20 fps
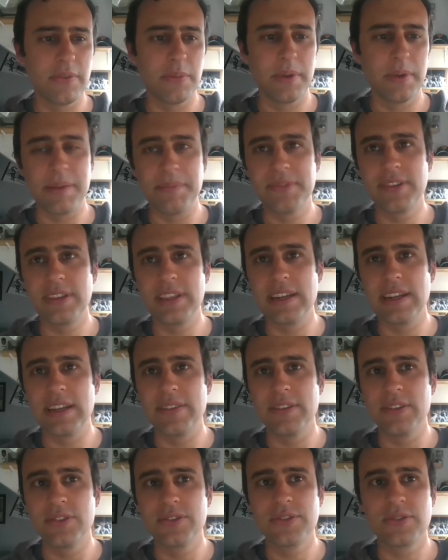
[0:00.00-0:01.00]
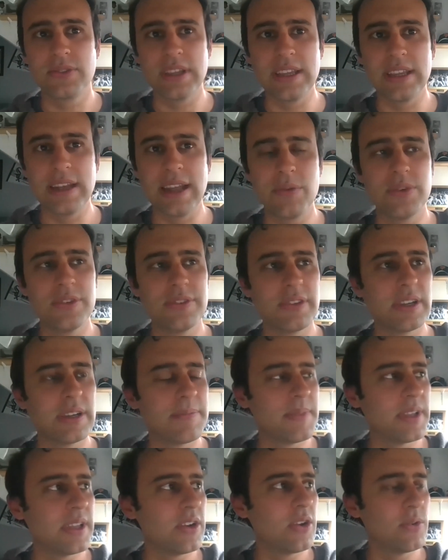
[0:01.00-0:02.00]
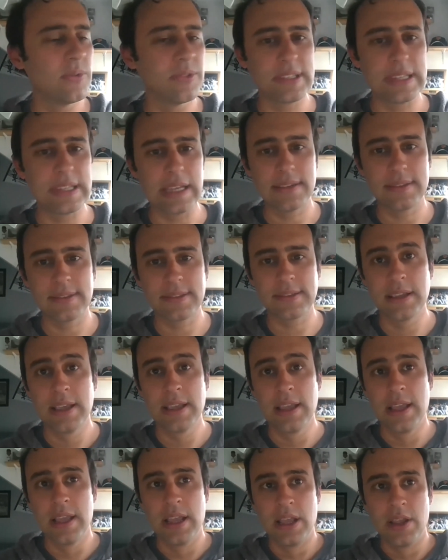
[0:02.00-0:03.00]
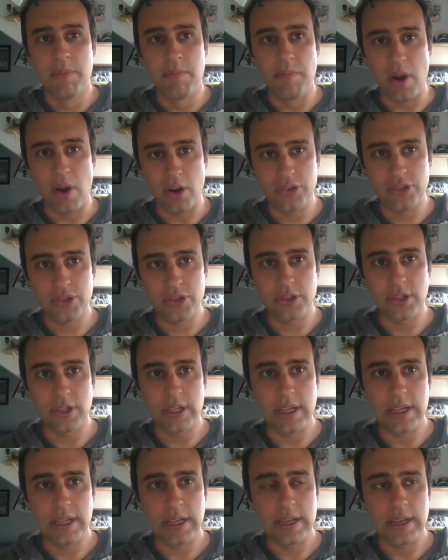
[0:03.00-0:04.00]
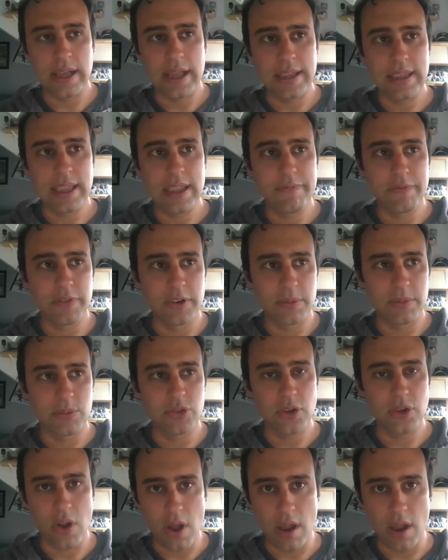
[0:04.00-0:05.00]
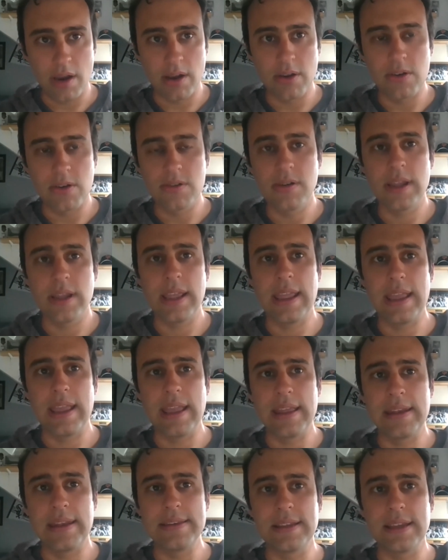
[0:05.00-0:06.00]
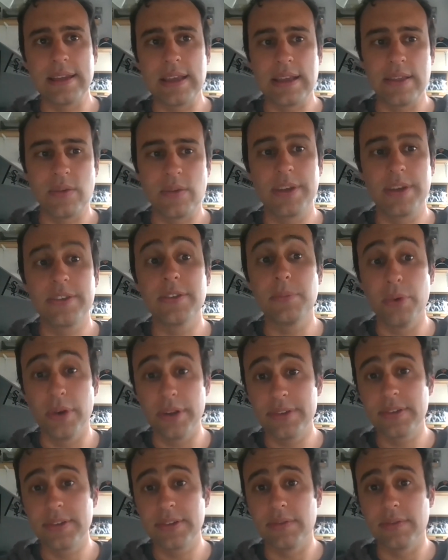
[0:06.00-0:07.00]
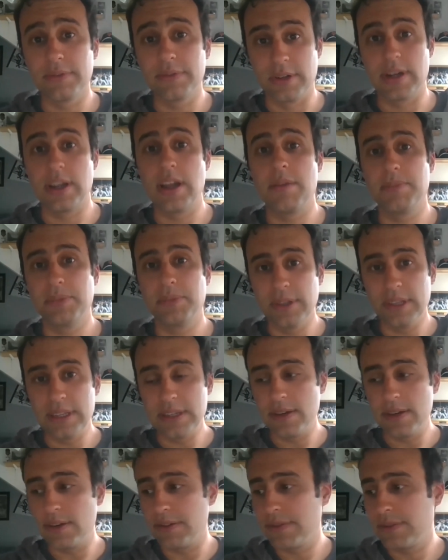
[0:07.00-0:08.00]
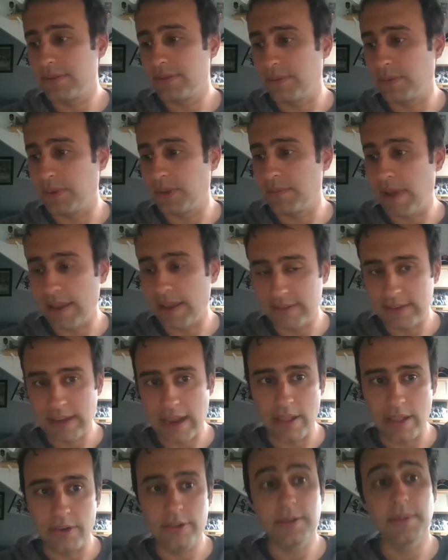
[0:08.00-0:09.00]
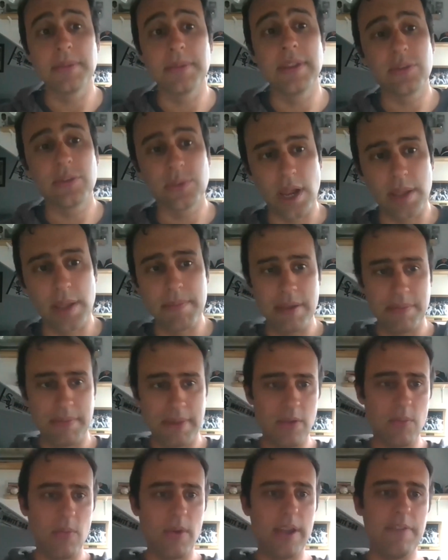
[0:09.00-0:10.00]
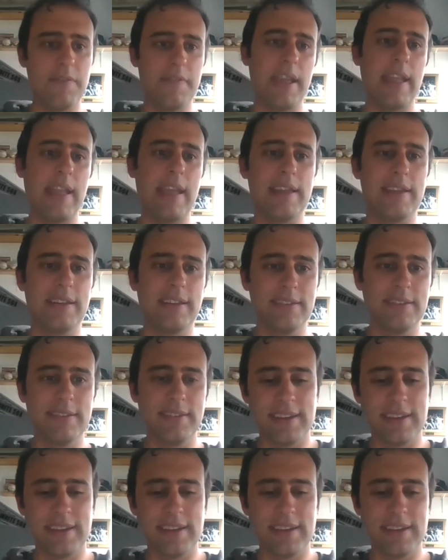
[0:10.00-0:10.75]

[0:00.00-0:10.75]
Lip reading: from what I'm seeing on the screen, I was an '06 Marshall. I came from Chicago and went to Bristol for a couple of years with my scholarship. And that's where I met my wife, Anne, and